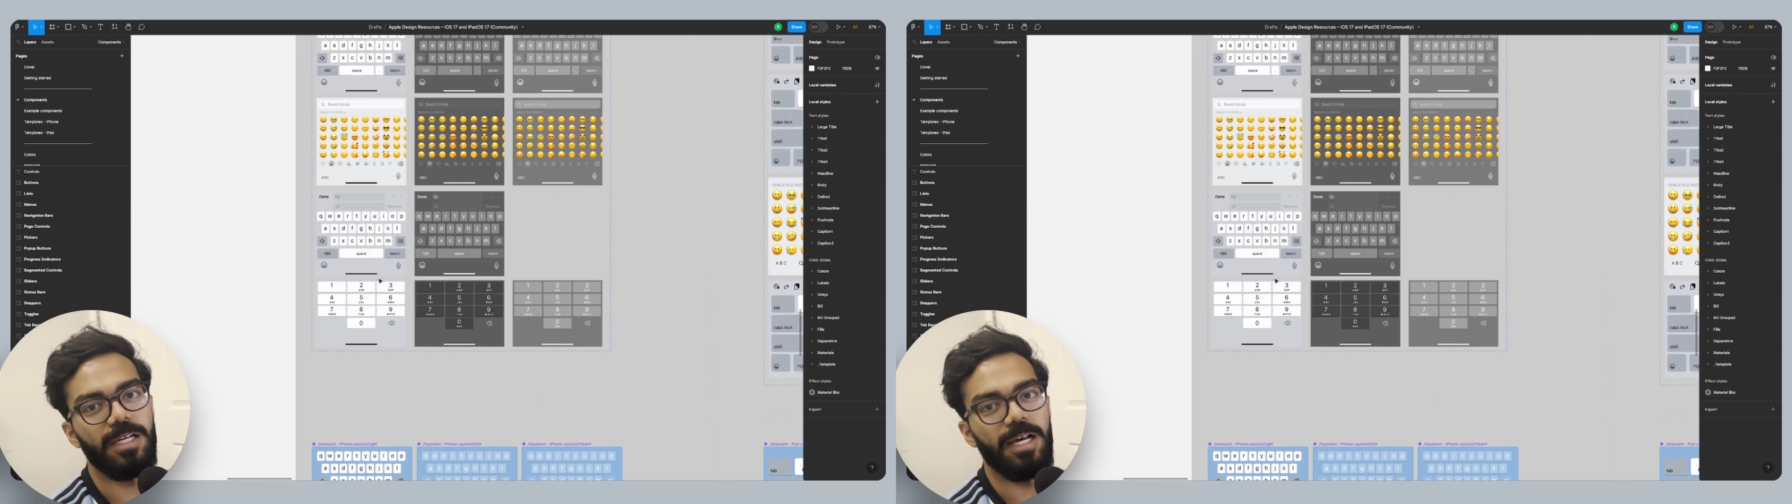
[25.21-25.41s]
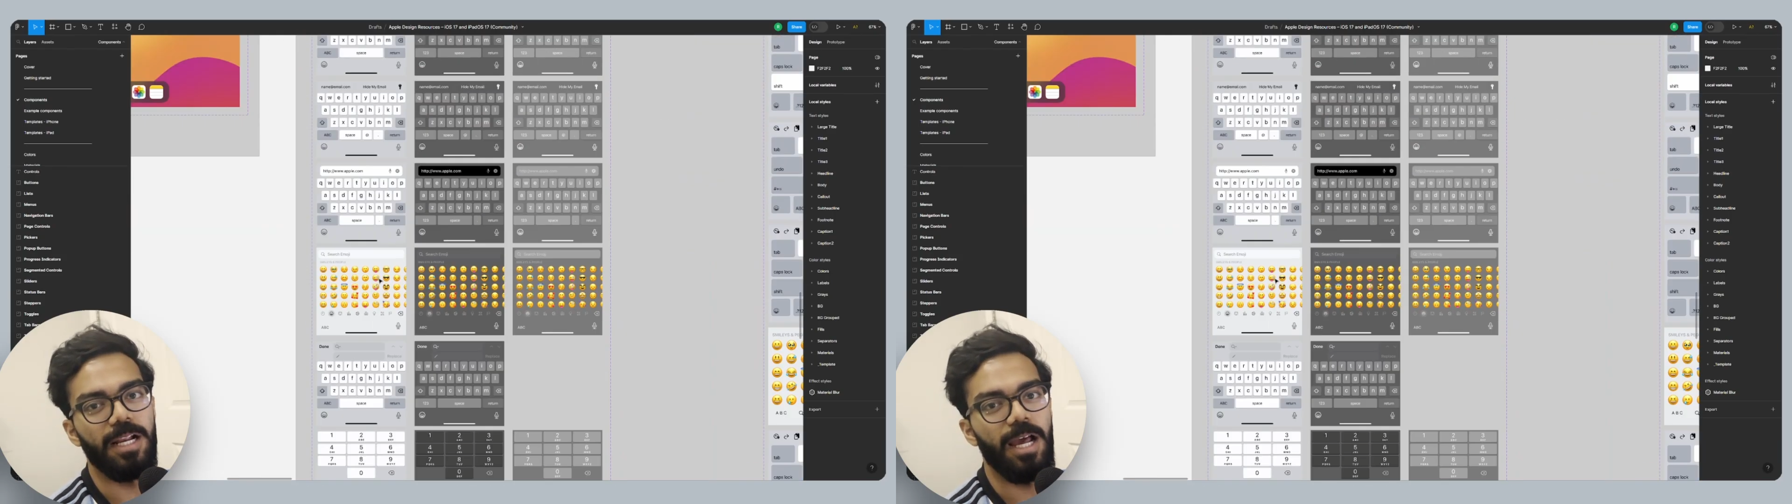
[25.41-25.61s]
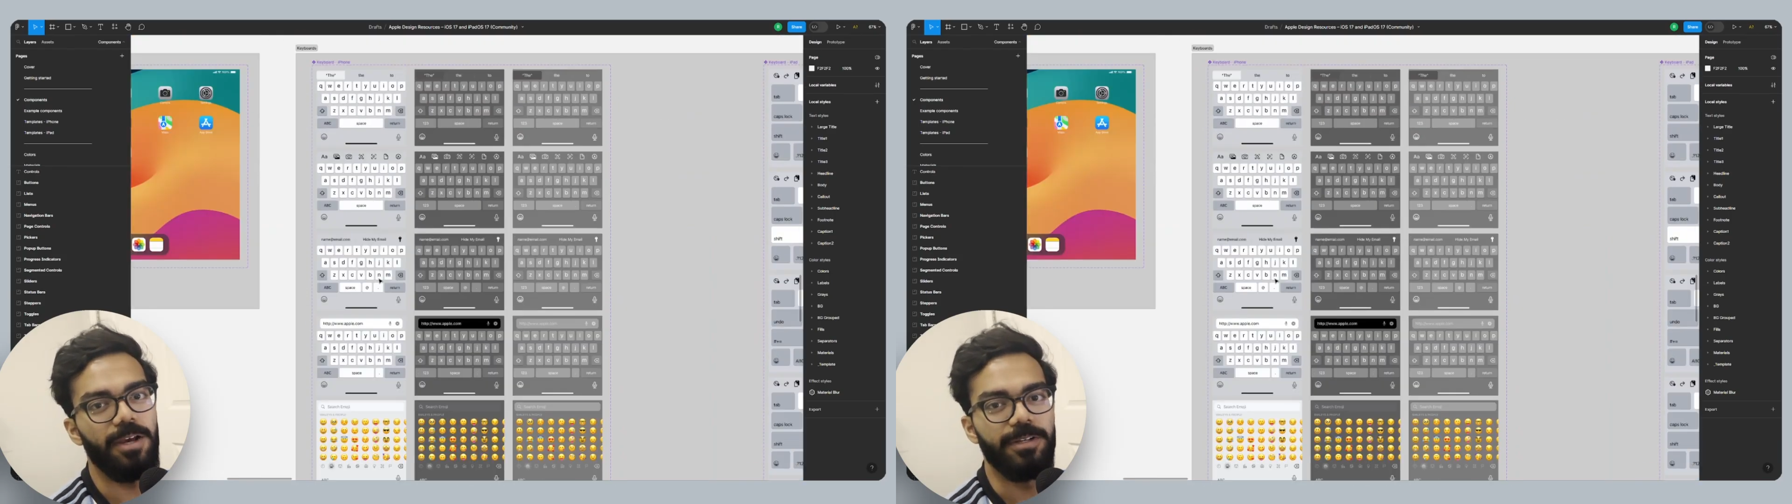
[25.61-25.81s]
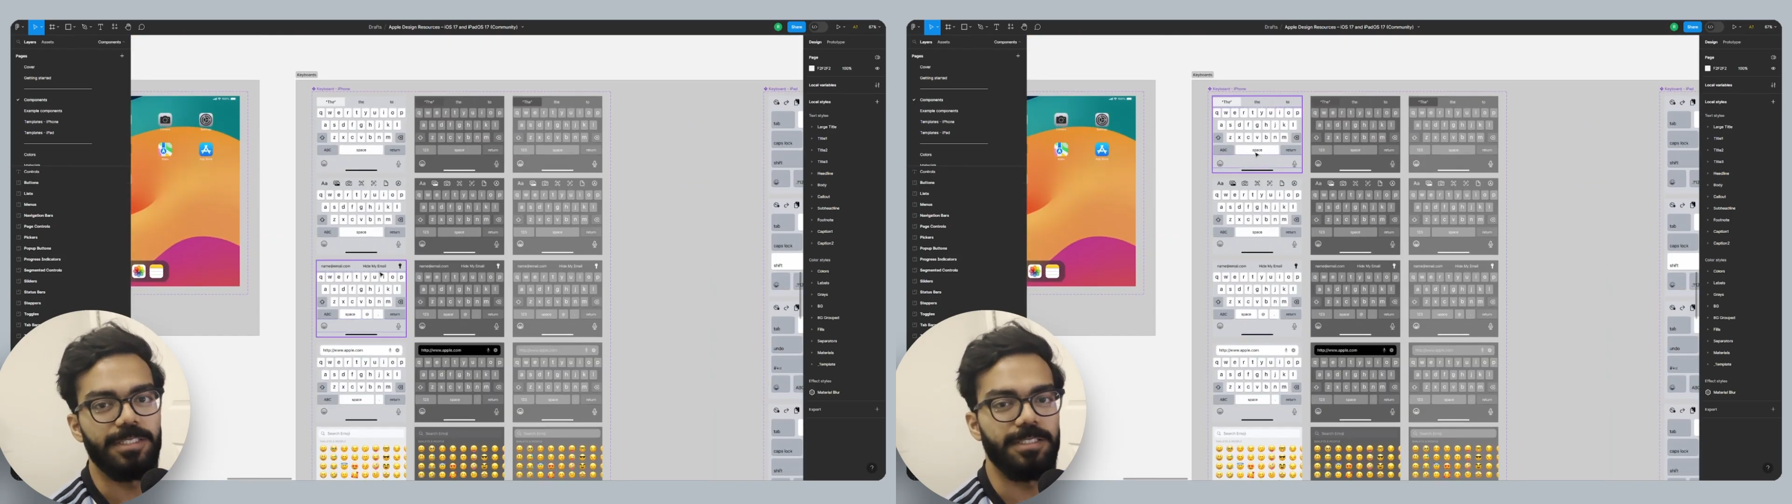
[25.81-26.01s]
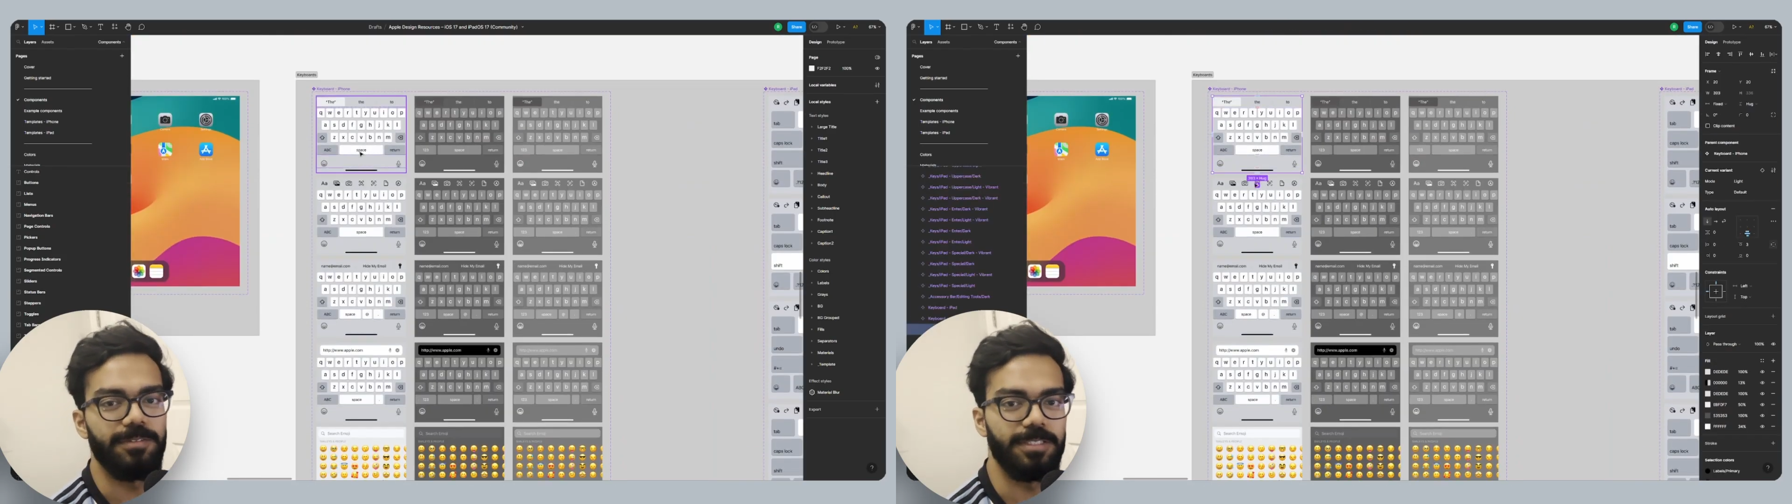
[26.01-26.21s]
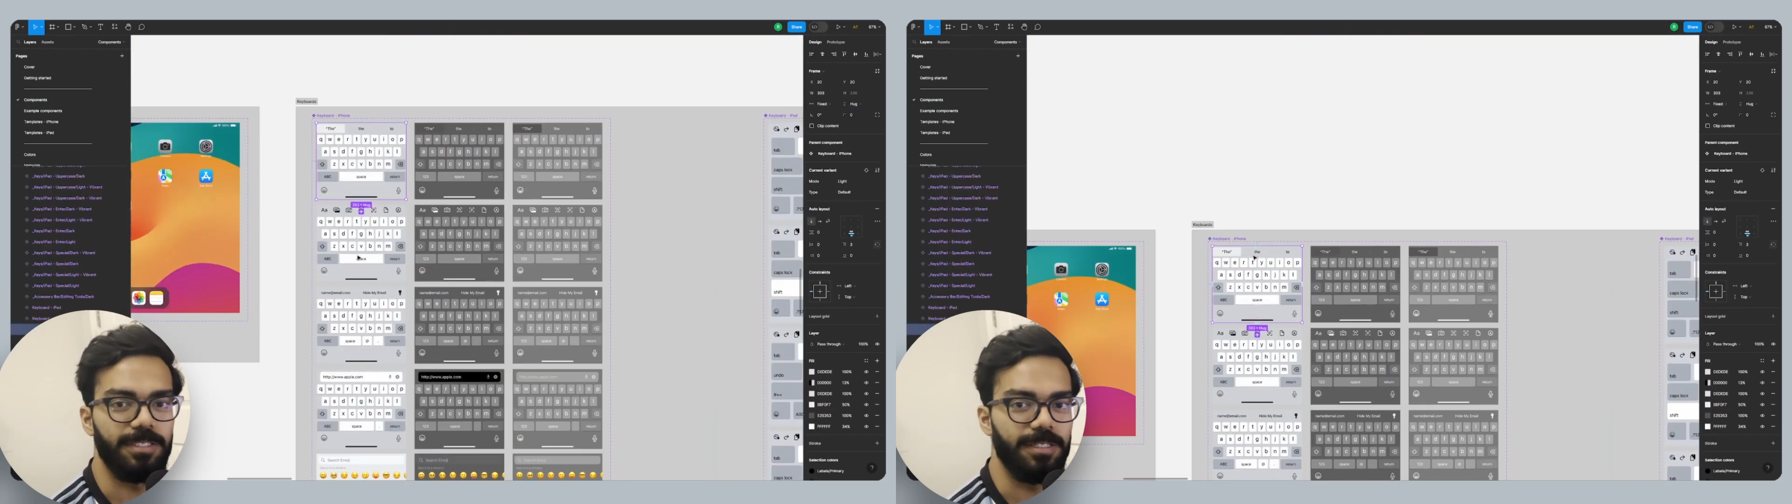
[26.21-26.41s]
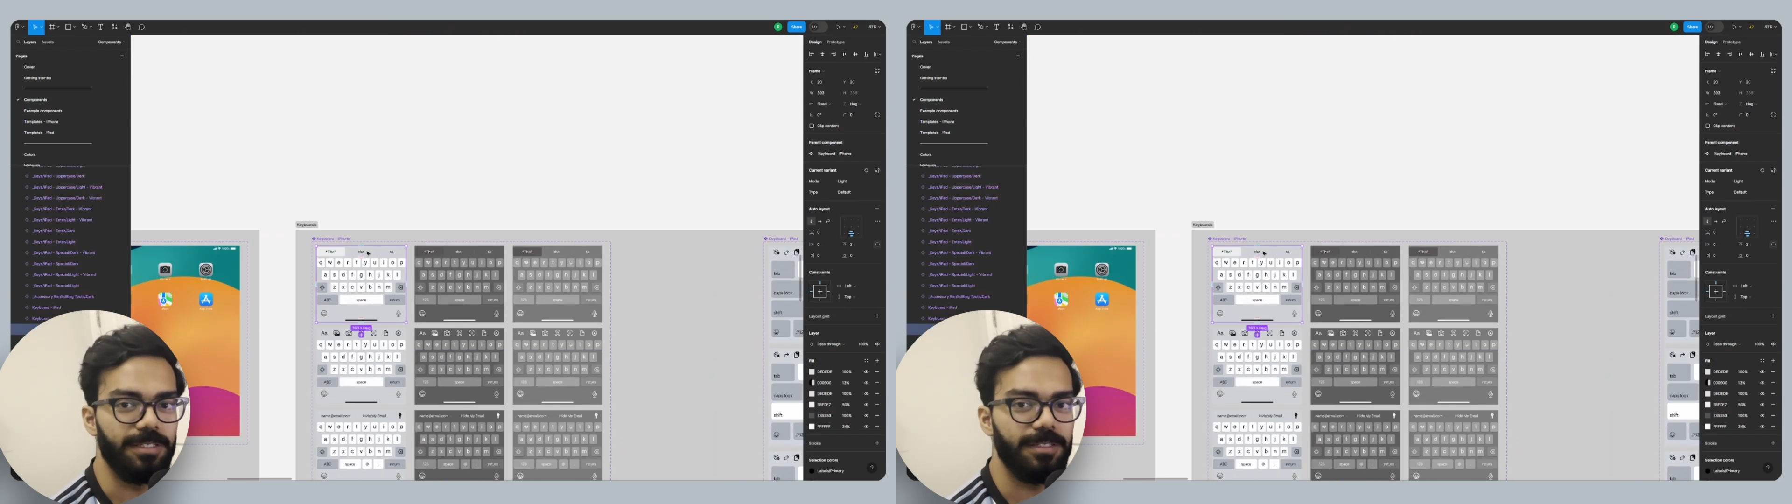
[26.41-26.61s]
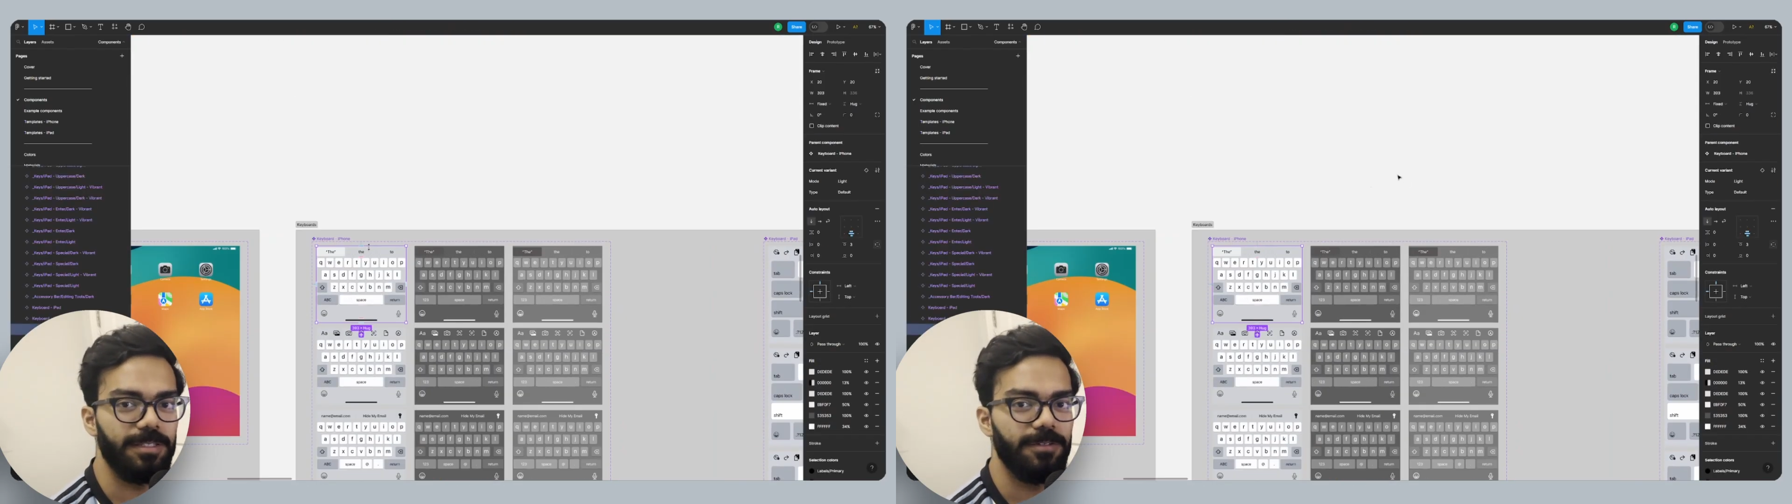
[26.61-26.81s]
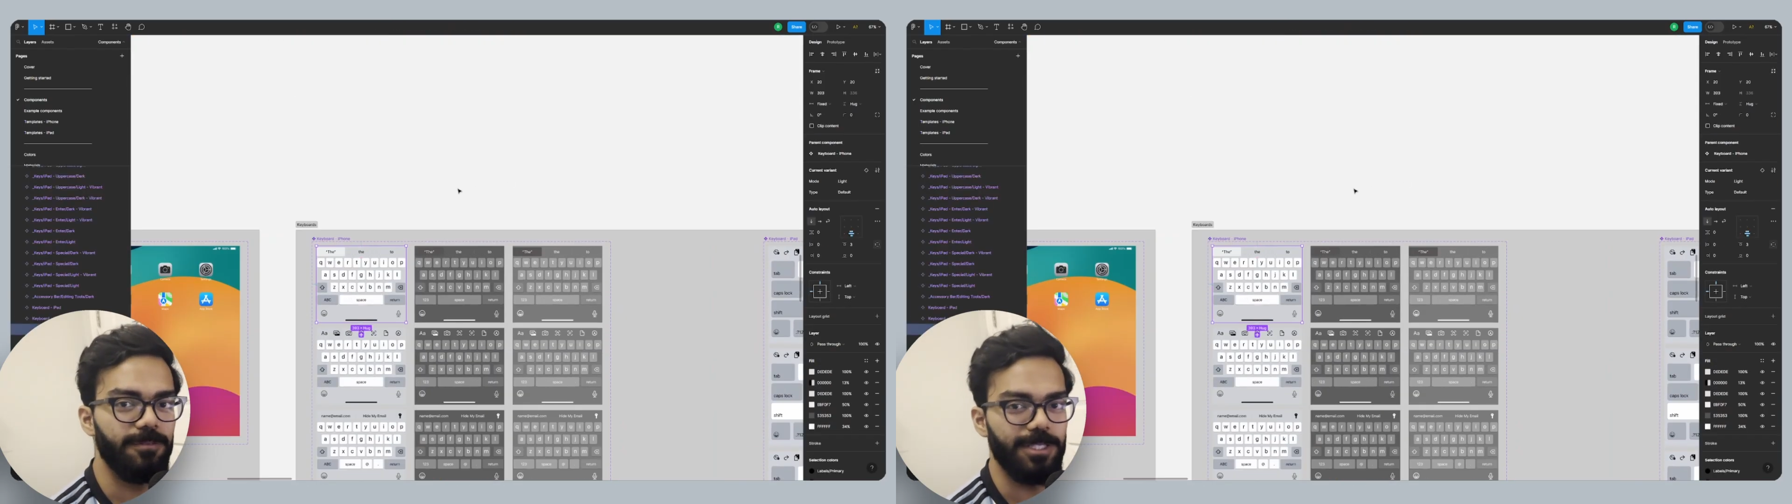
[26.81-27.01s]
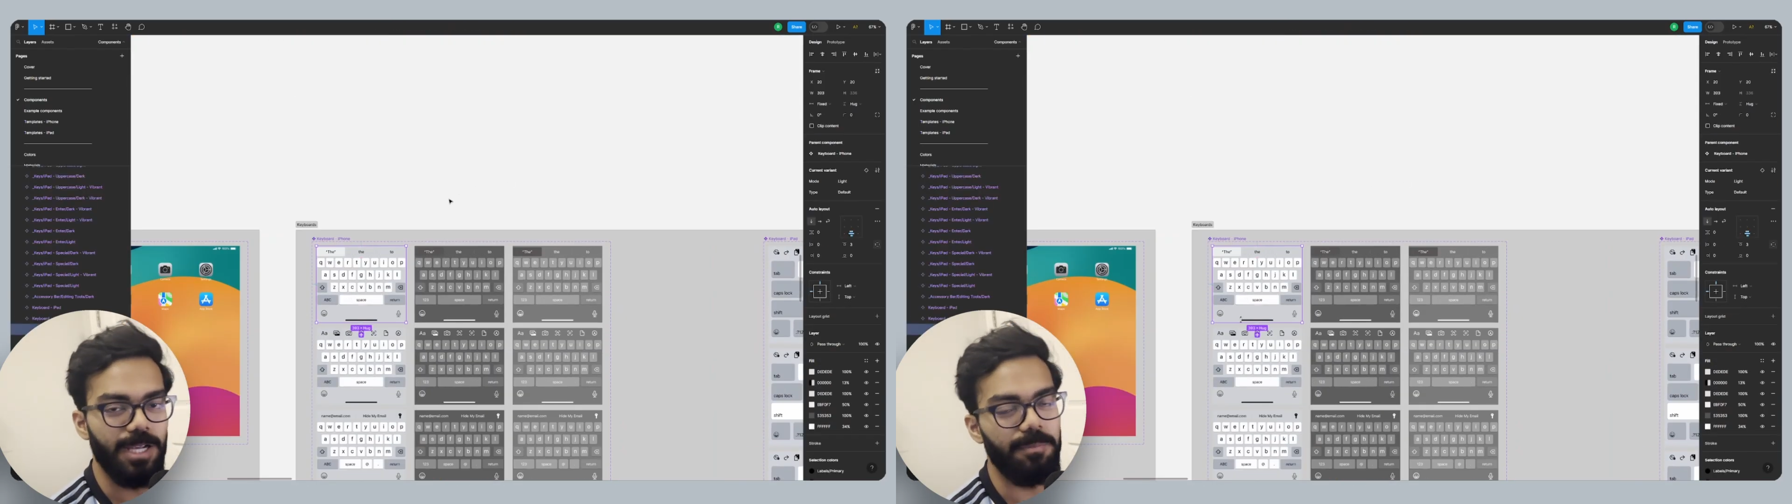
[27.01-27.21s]
and iOS 17,
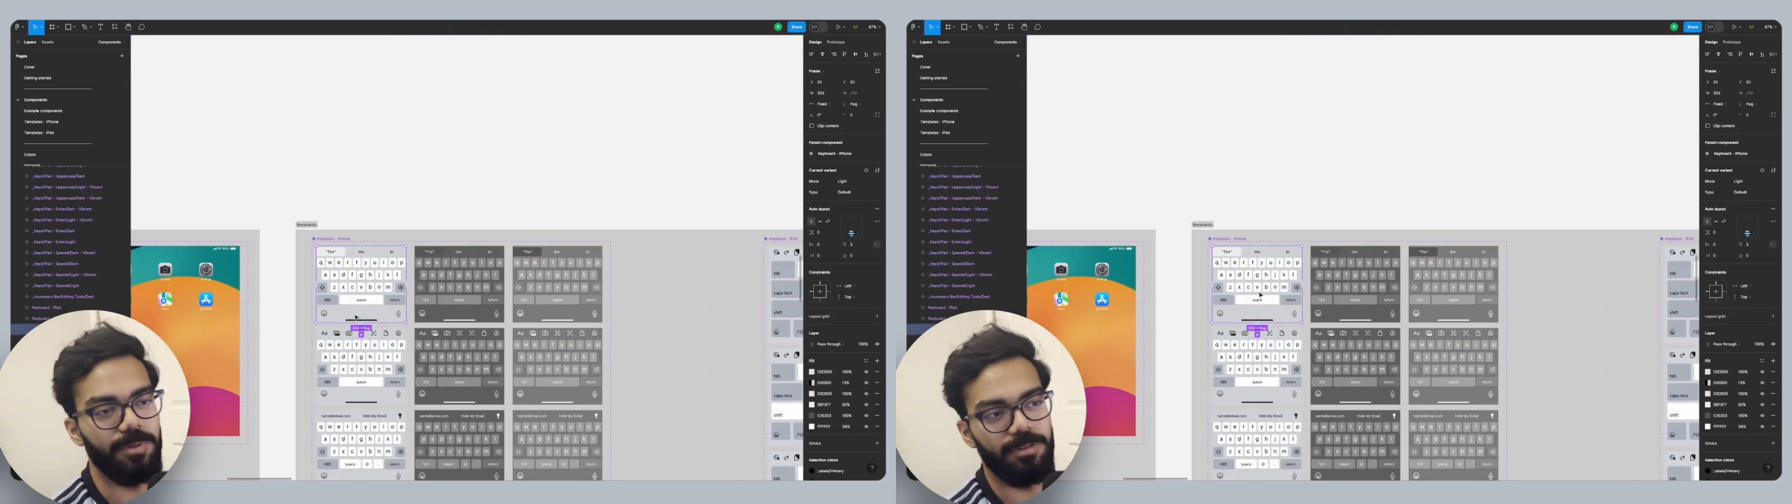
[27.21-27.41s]
which Apple